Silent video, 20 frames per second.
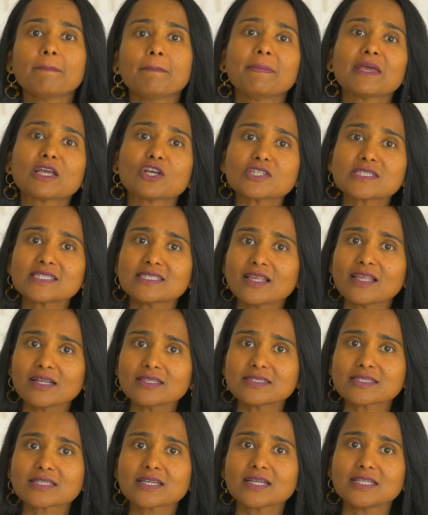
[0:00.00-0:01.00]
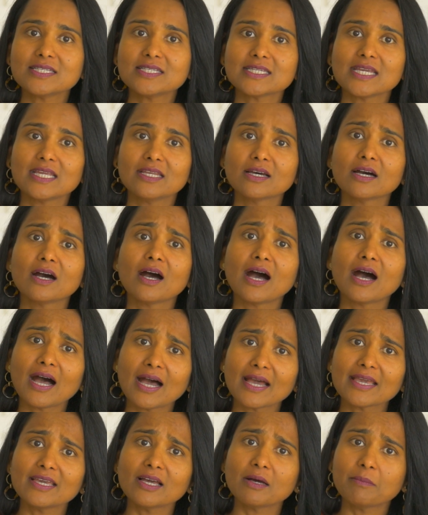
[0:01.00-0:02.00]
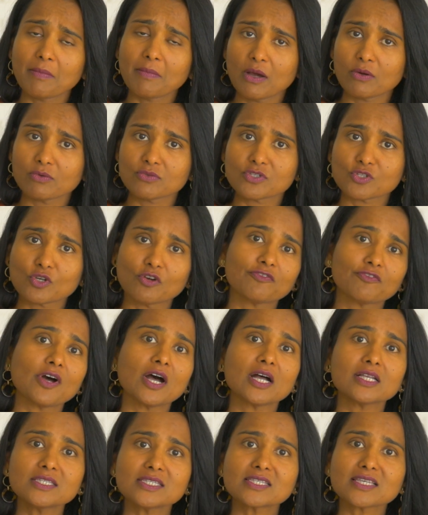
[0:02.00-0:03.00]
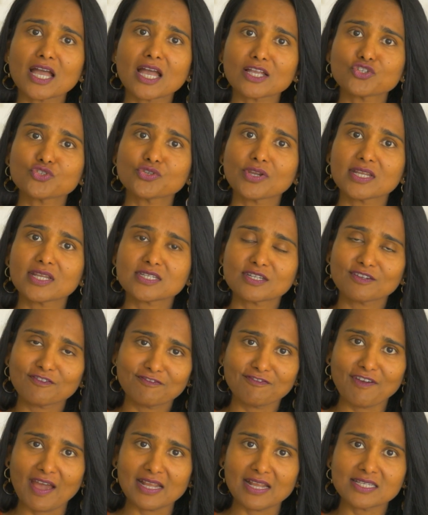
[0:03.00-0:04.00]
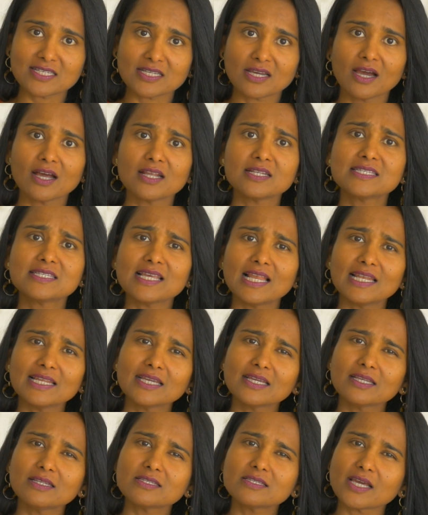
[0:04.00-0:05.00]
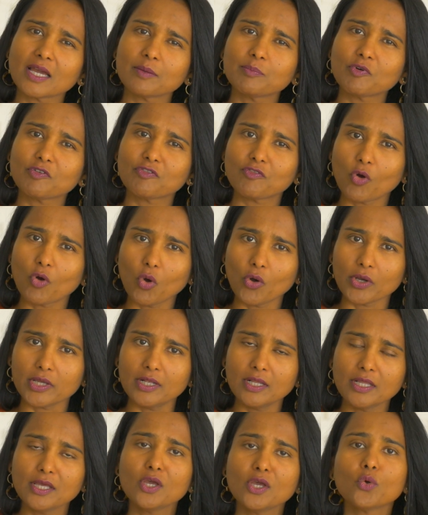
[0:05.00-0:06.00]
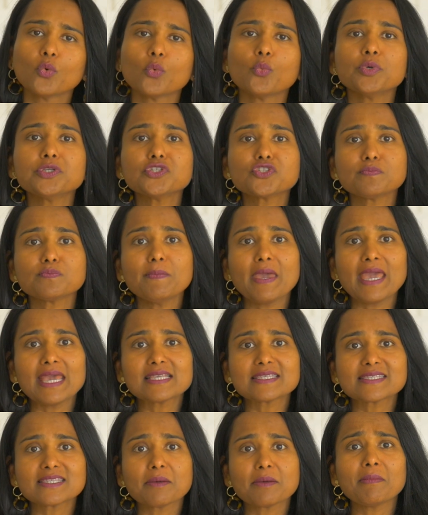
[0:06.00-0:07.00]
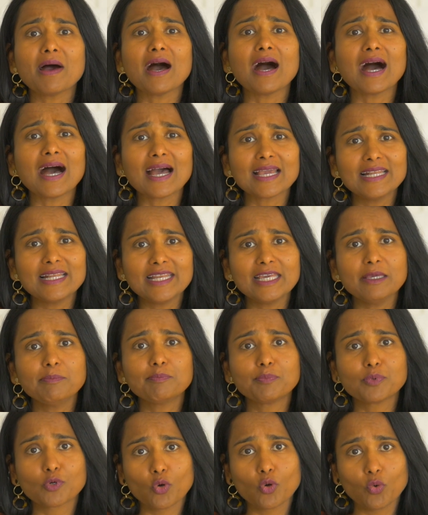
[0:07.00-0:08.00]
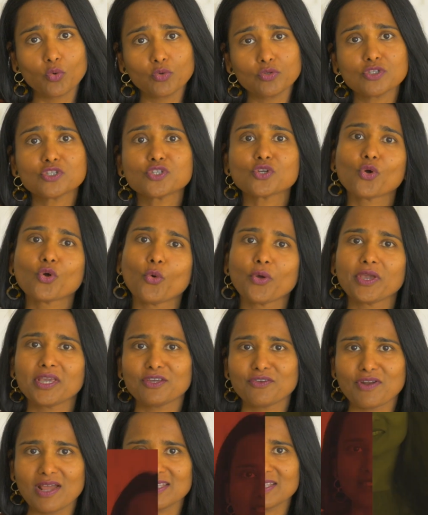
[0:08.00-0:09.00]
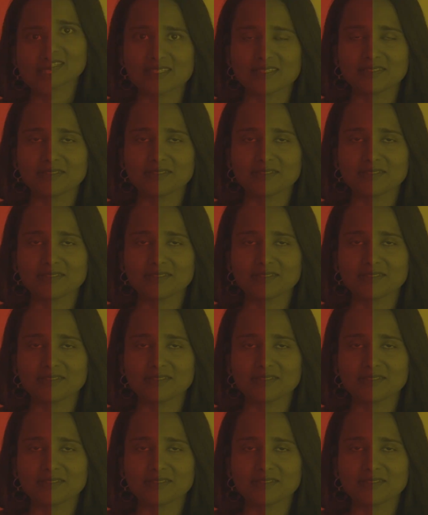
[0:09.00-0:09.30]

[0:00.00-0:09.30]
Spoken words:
because nuts contain a high amount of unsaturated fat, a delicate type of oil, which makes them highly prone to going rancid.